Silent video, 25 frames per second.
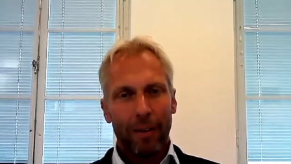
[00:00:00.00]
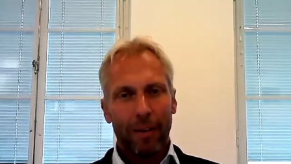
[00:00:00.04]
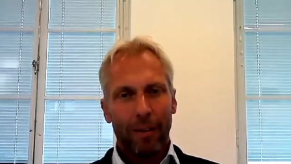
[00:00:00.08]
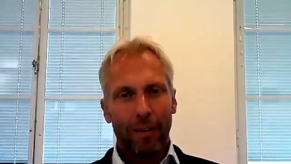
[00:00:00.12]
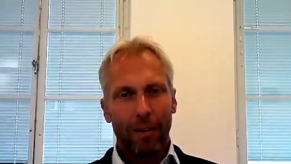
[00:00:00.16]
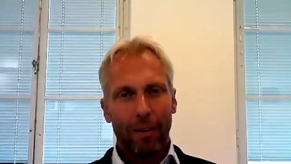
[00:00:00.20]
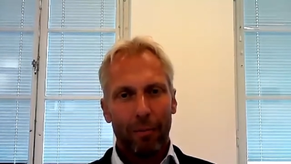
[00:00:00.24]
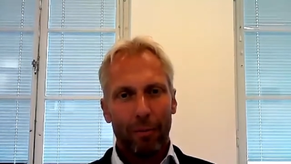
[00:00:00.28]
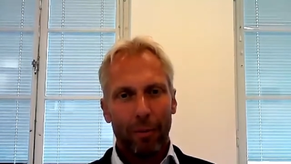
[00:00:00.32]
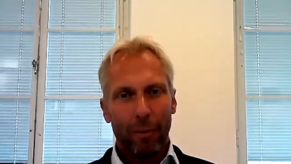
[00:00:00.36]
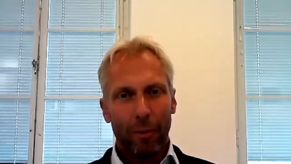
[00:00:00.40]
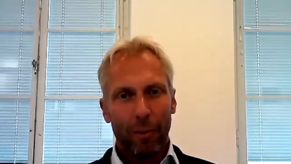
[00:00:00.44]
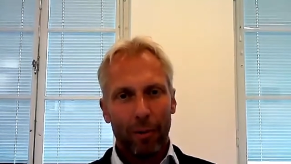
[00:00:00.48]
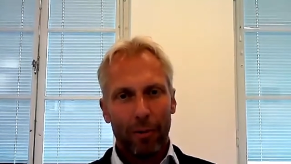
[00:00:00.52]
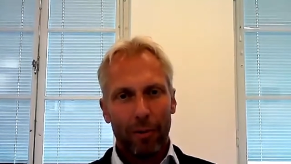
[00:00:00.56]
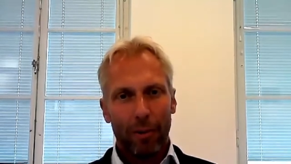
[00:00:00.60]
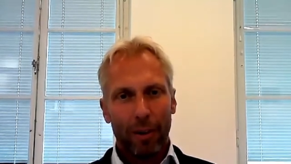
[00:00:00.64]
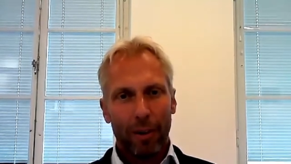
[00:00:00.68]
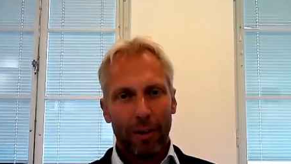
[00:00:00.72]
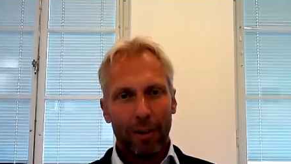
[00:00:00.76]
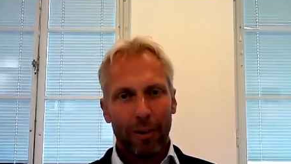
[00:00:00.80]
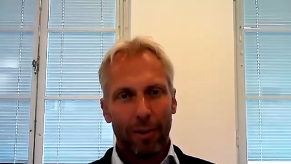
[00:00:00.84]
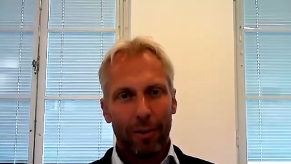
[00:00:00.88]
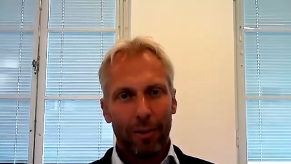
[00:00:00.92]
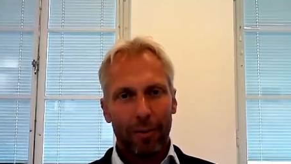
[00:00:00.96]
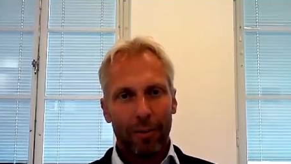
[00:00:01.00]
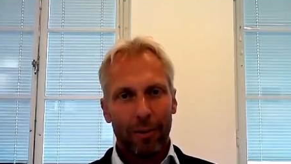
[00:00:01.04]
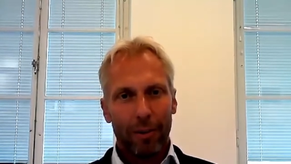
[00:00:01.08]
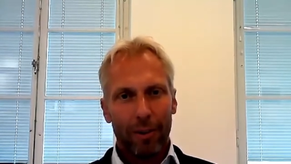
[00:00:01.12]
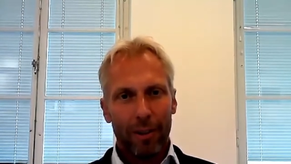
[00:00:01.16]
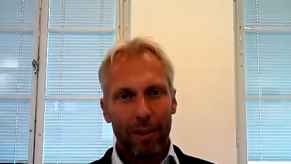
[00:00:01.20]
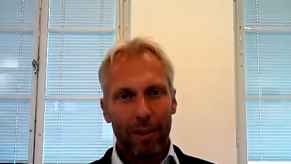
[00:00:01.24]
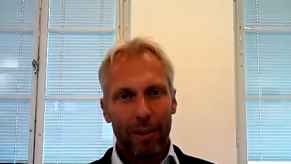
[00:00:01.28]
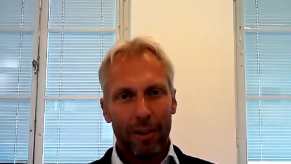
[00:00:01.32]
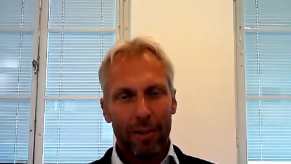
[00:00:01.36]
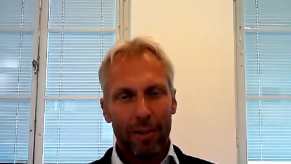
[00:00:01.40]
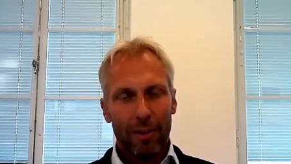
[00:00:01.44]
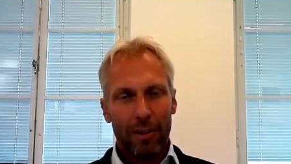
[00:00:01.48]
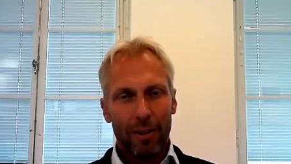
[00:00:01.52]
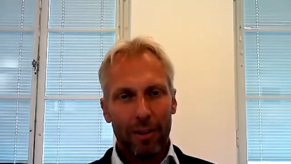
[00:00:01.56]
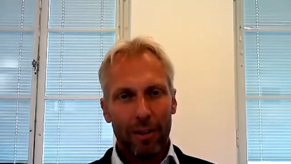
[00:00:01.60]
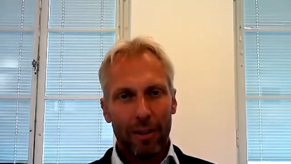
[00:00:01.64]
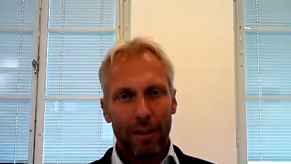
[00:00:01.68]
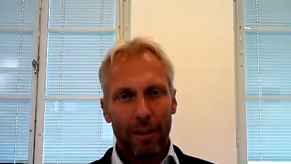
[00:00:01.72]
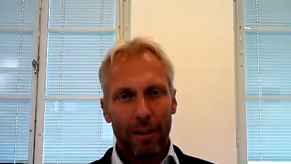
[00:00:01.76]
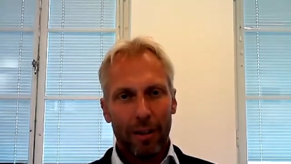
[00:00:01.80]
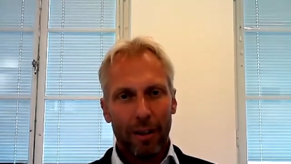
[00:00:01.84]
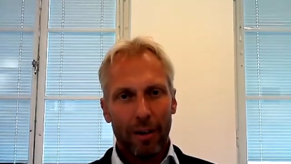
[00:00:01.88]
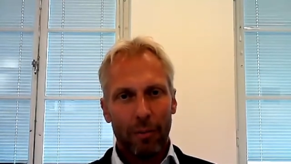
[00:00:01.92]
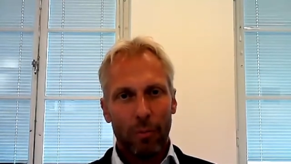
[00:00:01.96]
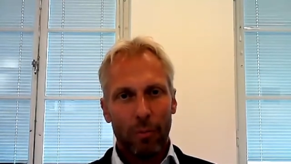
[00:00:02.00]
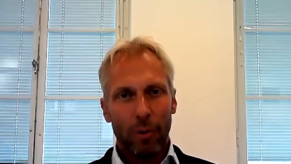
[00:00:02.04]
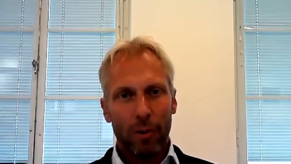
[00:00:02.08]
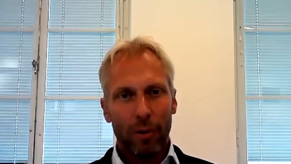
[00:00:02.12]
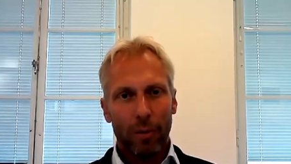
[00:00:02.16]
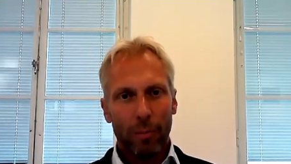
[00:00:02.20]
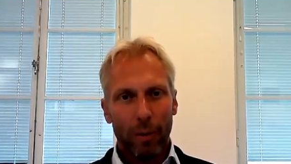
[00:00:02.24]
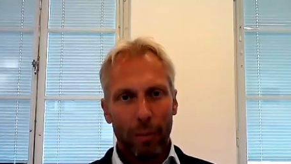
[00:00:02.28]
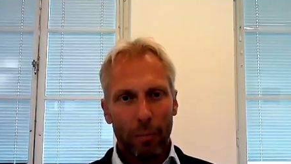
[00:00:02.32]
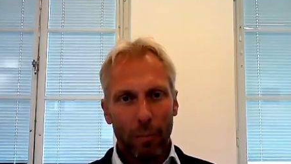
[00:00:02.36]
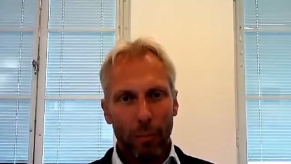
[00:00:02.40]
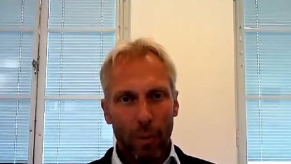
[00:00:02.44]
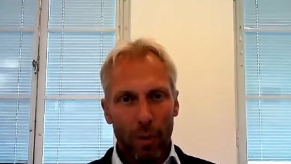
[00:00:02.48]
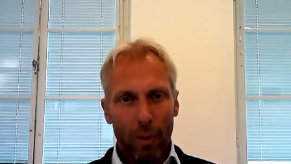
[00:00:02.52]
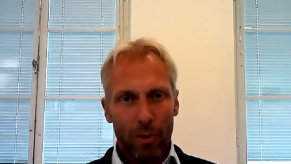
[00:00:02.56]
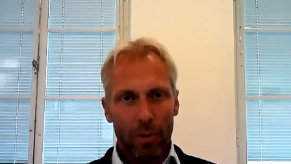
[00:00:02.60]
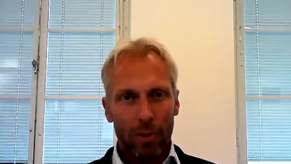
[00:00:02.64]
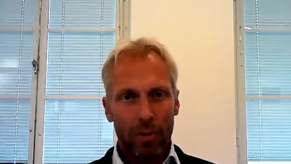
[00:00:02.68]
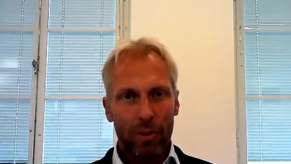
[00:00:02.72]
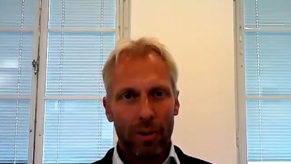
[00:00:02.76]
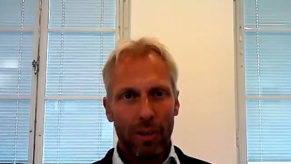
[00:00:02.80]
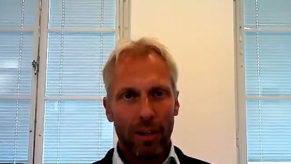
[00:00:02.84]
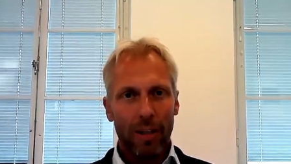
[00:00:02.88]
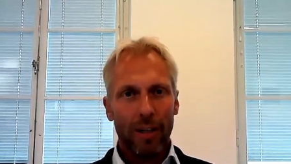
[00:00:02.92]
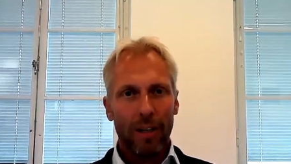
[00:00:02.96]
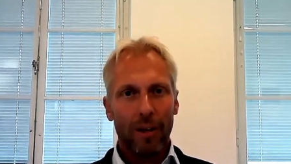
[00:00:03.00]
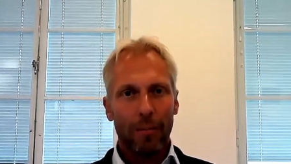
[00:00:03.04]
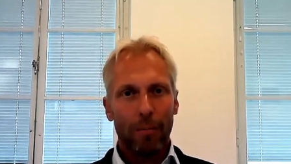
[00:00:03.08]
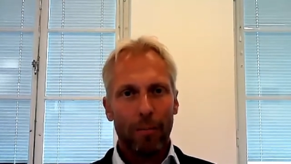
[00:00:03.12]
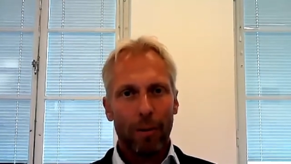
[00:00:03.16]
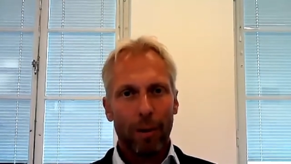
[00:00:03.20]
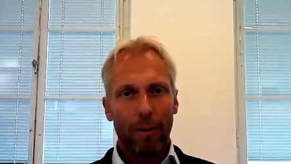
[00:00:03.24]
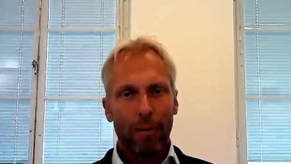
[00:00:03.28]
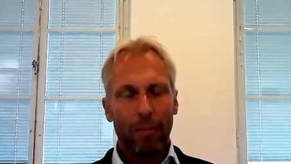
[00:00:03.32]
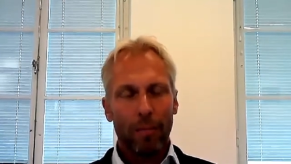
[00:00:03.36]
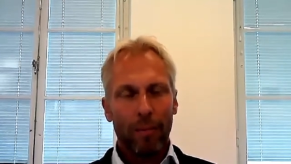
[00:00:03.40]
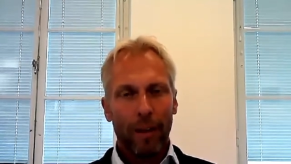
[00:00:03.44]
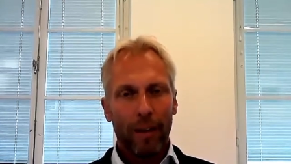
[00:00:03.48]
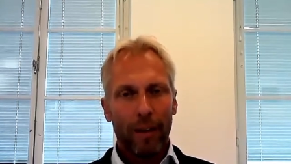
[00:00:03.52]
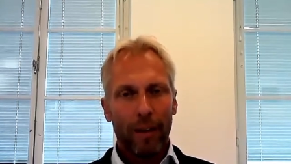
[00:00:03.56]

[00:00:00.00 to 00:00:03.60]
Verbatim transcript: are focusing a lot on the ESG and they want to be more sustainable.